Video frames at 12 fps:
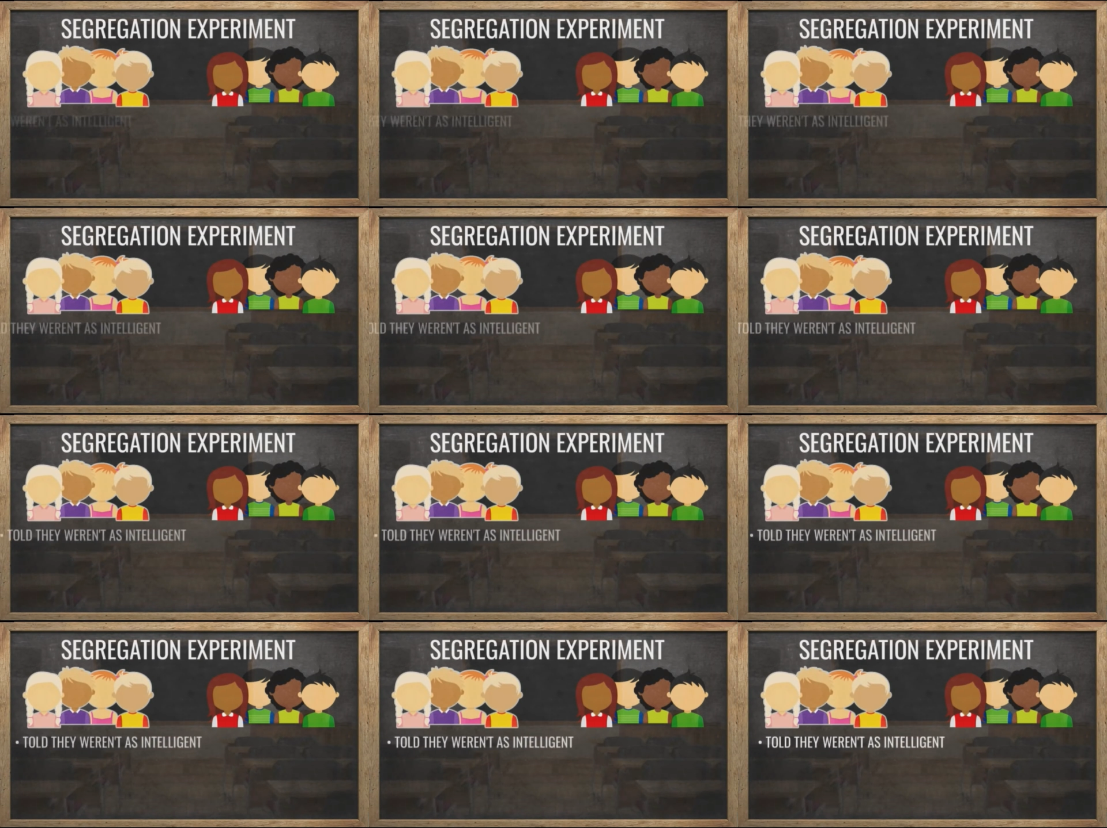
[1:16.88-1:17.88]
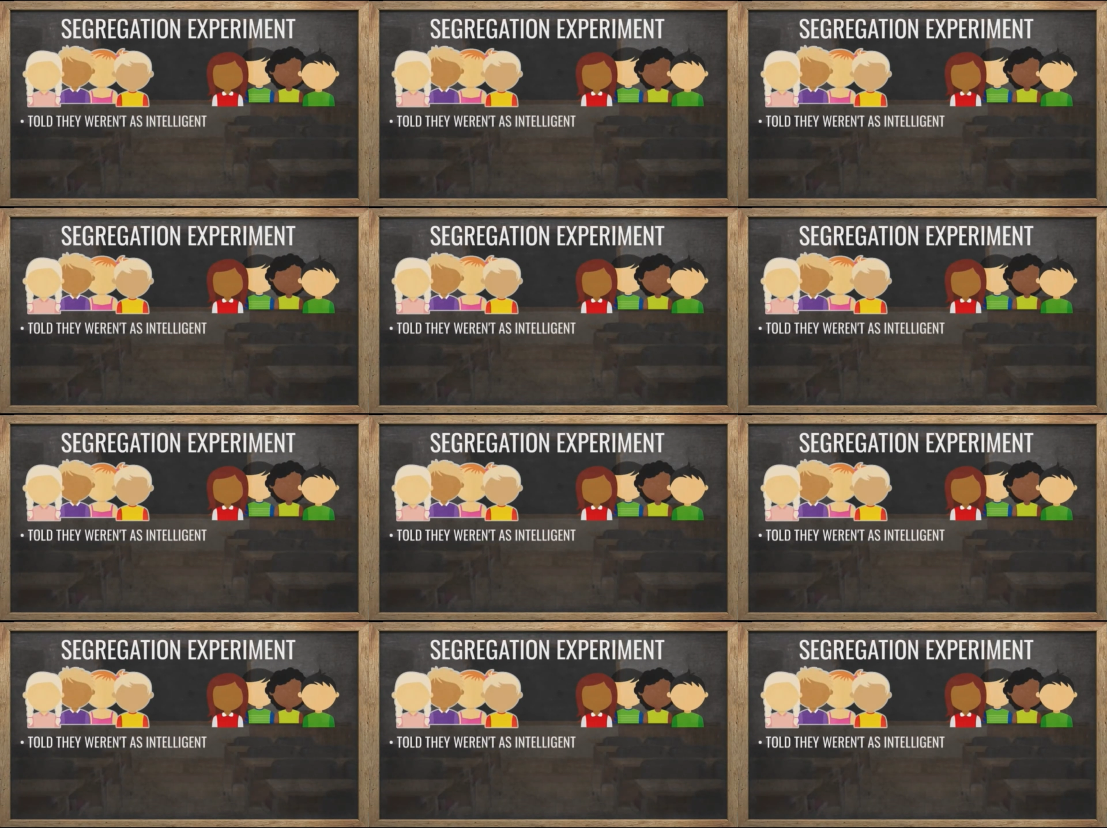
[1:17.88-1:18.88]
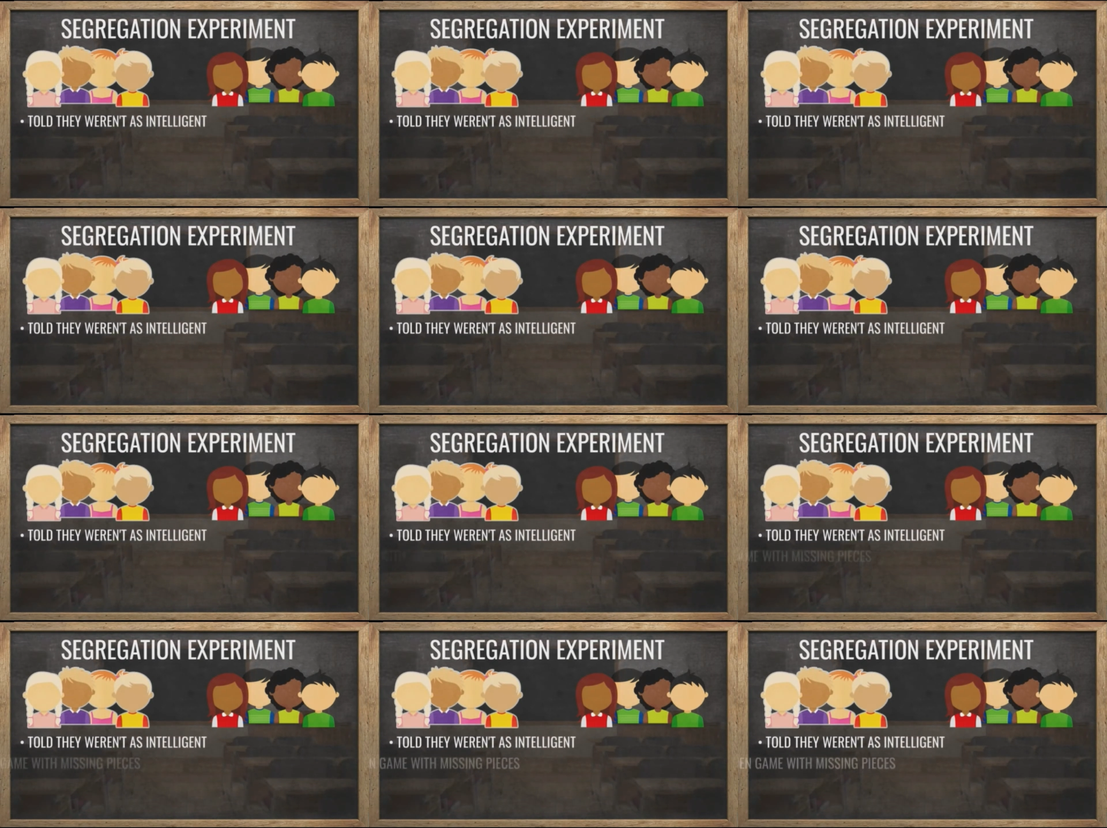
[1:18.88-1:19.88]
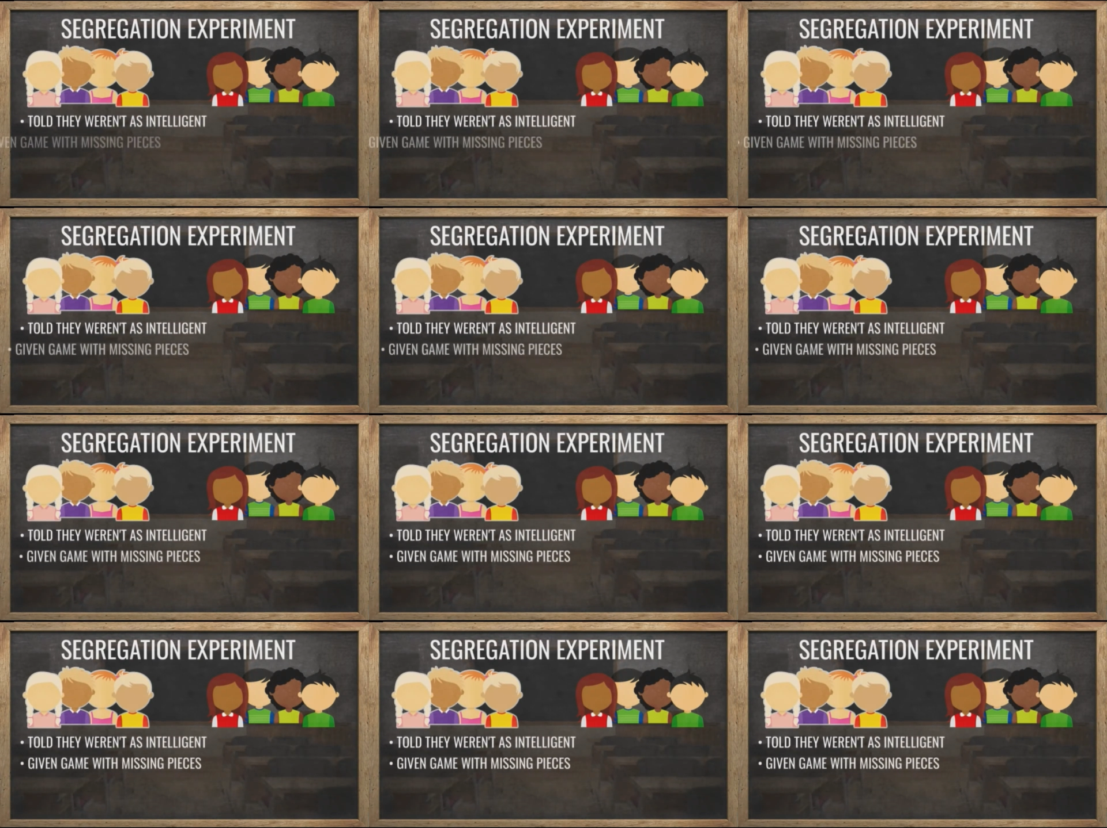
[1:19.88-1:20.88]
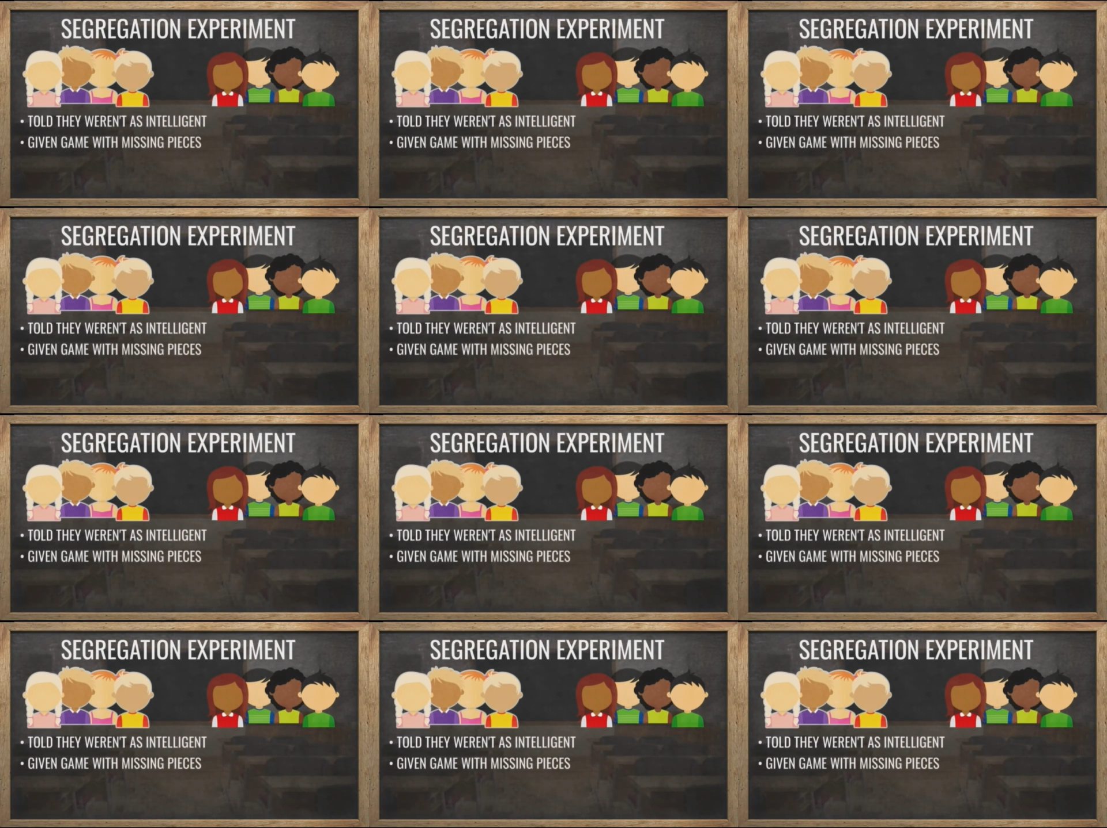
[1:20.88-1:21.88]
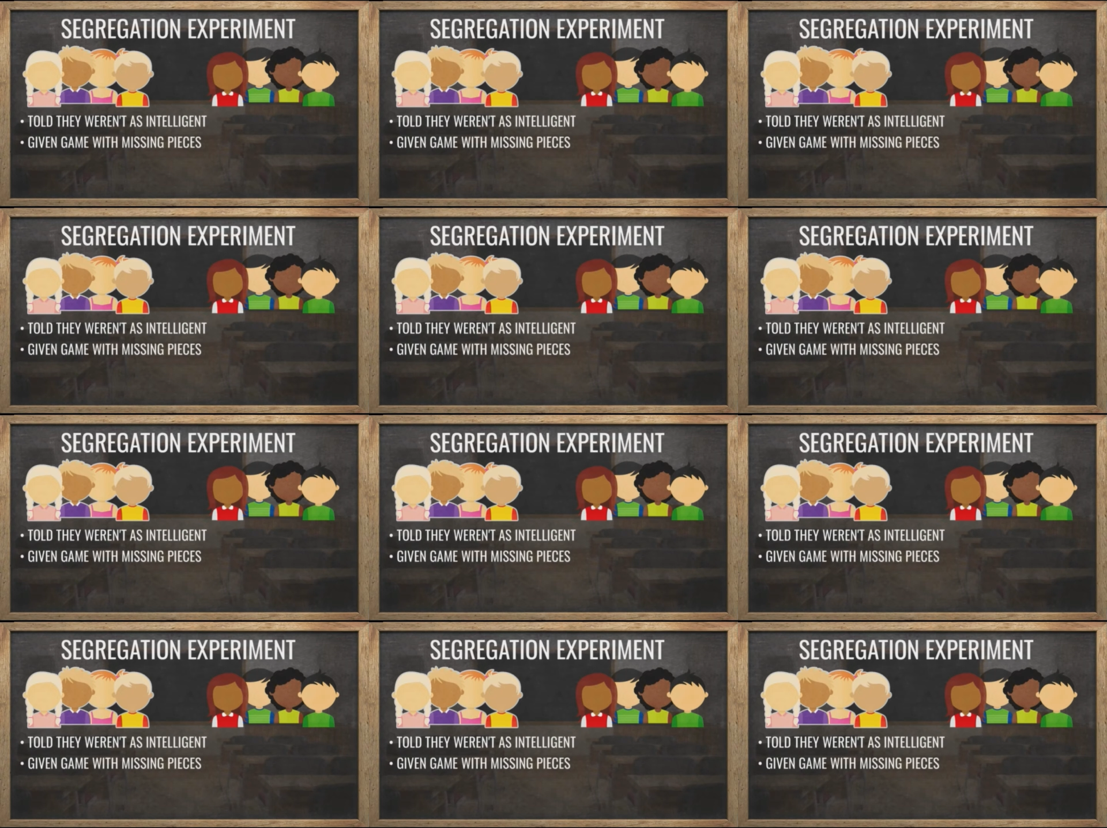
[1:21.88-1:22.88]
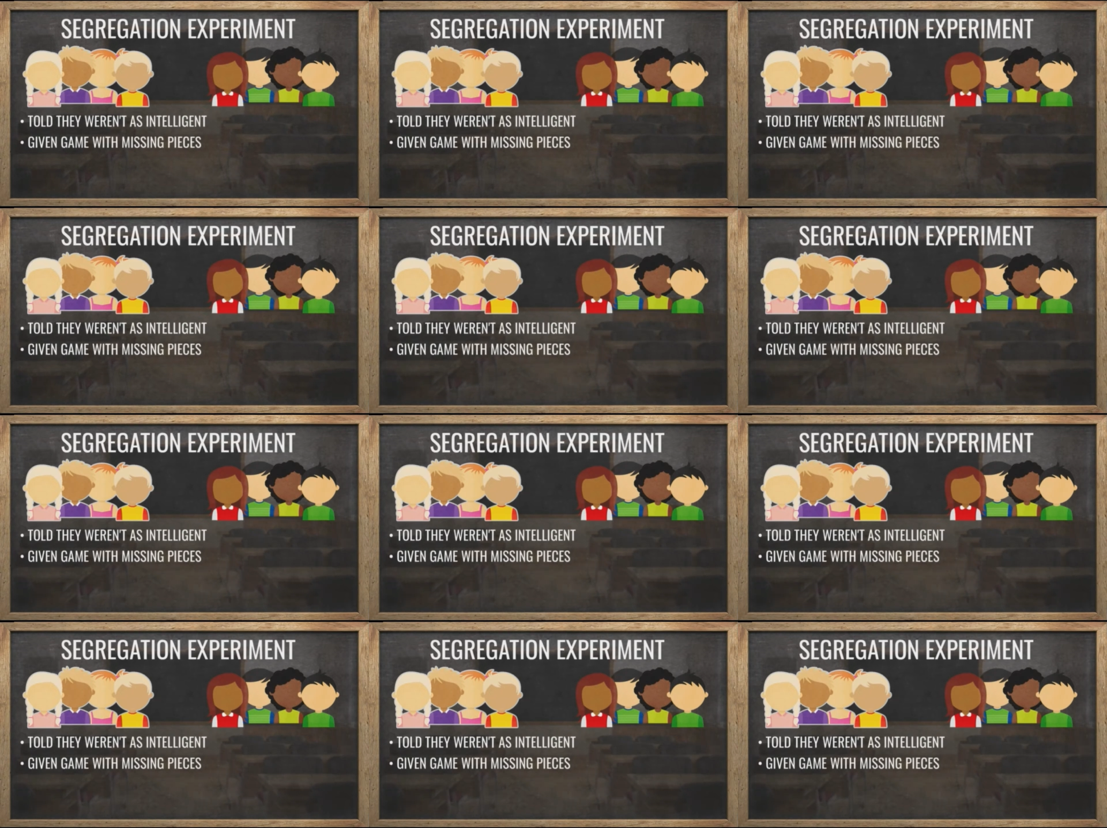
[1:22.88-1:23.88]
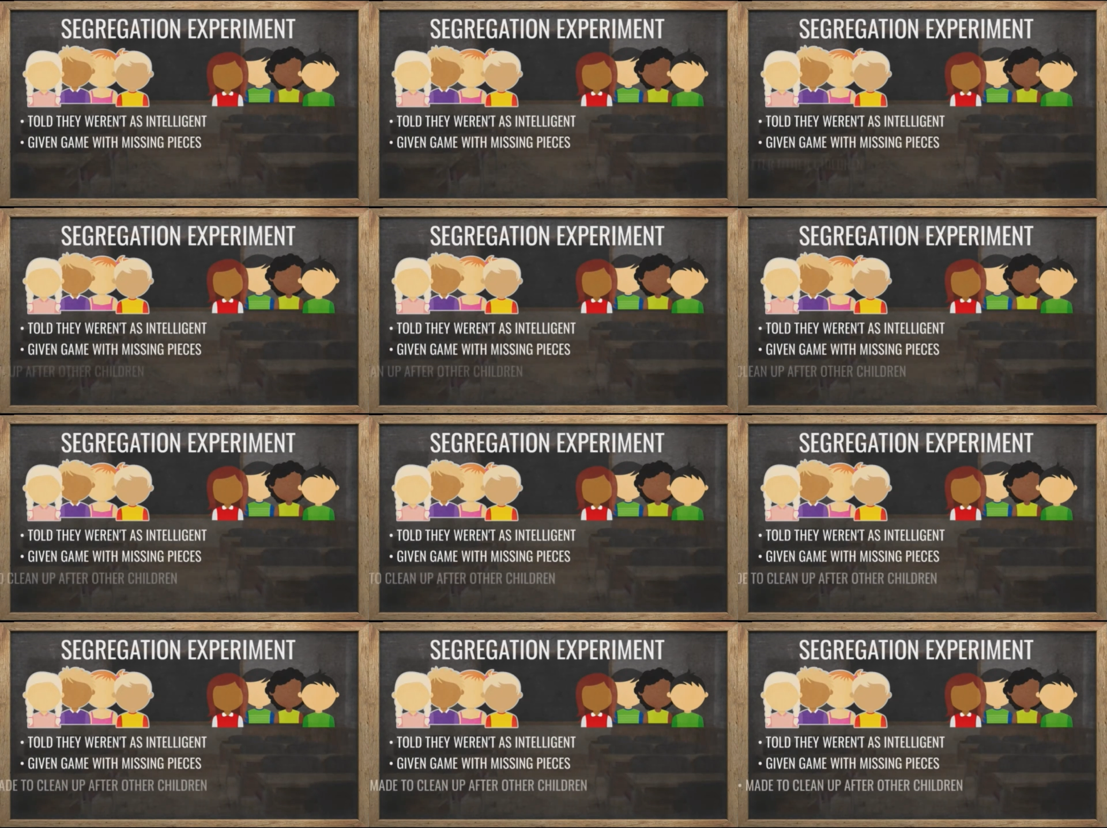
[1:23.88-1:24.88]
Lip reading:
[unreadable: no face in view]